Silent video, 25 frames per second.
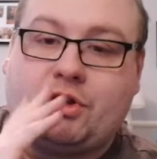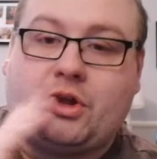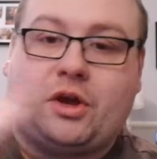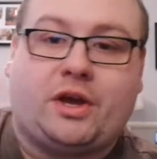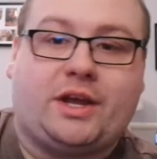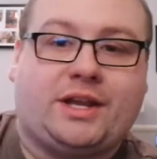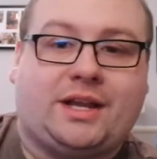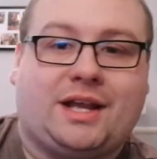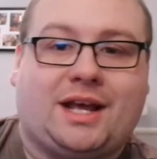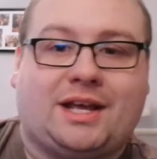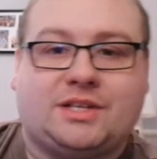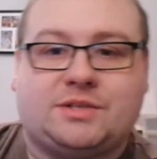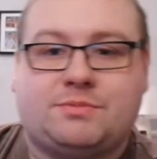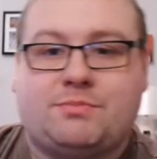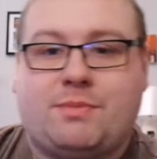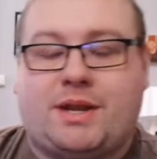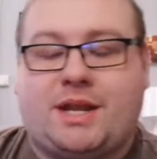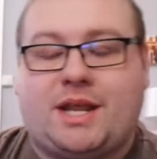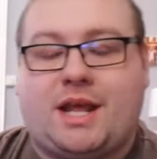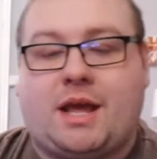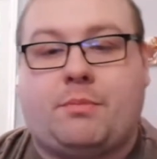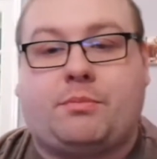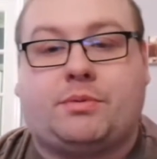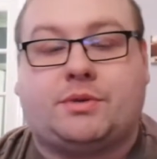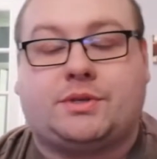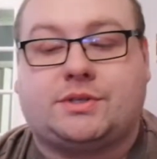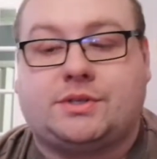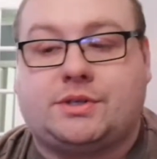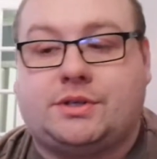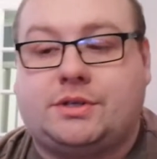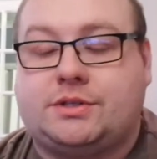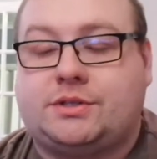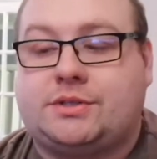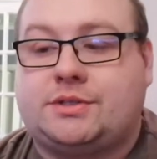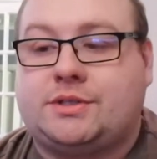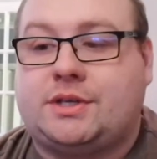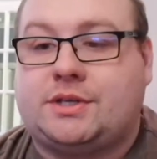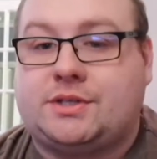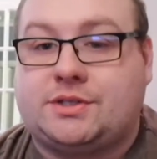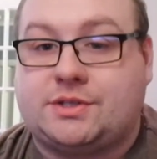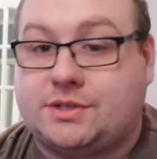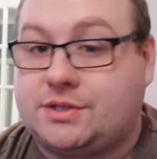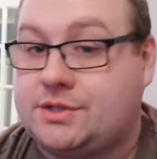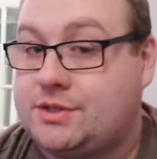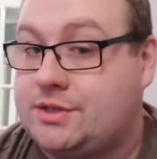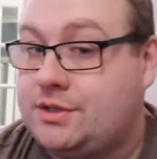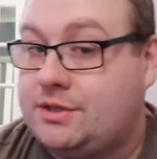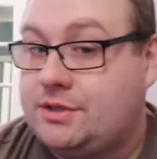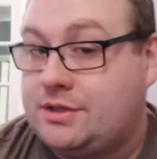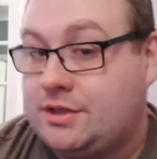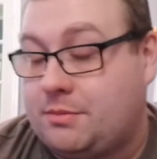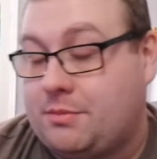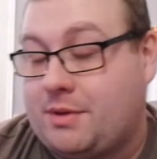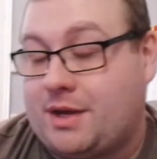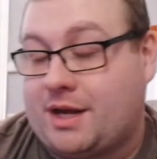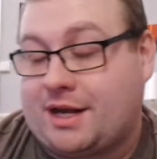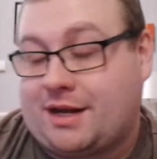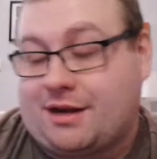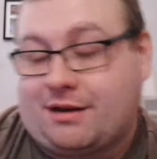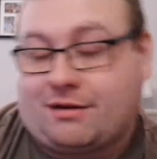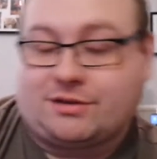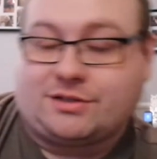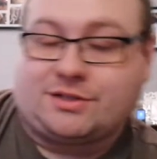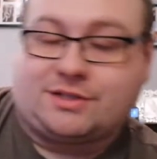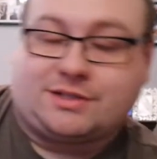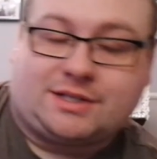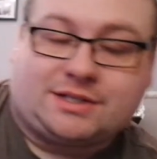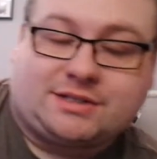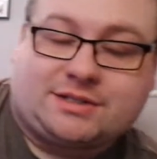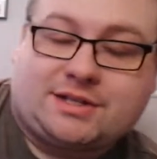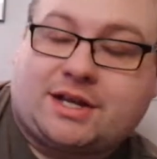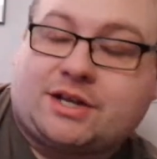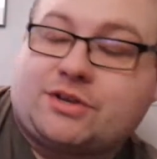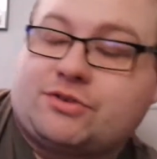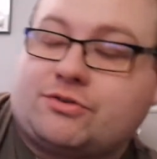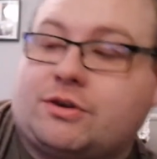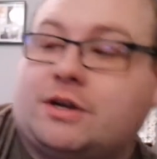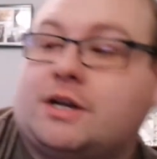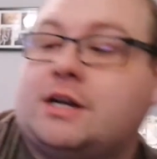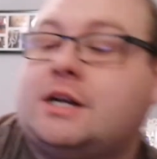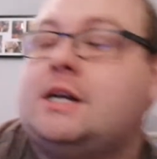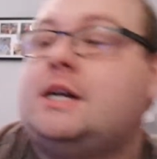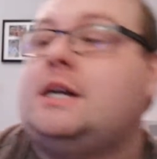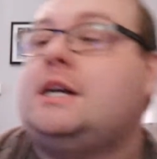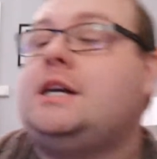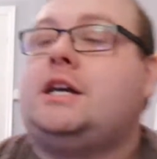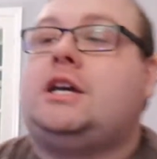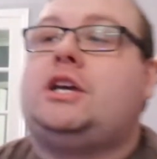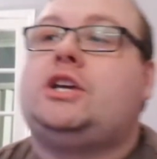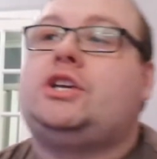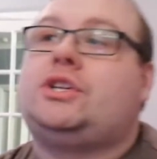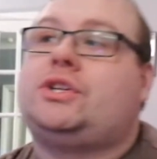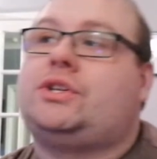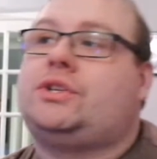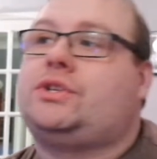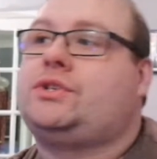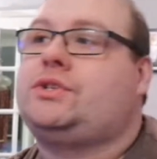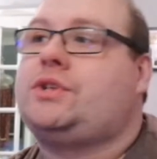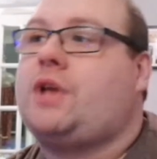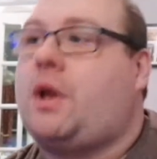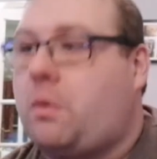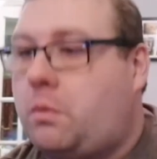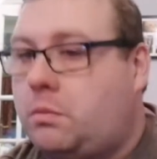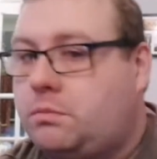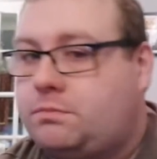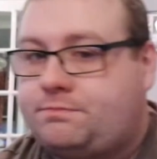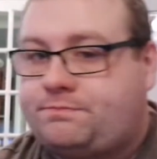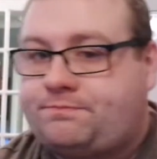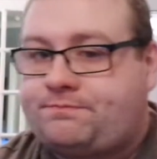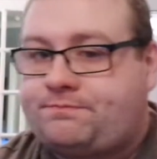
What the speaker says: not in as many episodes as the main characters, etc. So,